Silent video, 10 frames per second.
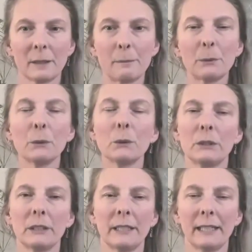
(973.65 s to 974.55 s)
a
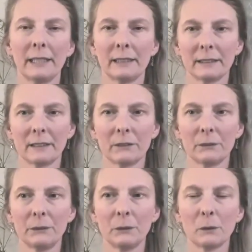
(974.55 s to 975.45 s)
broadening
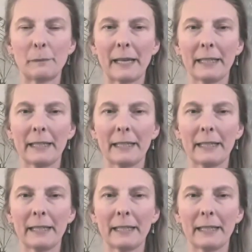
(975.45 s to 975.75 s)
through your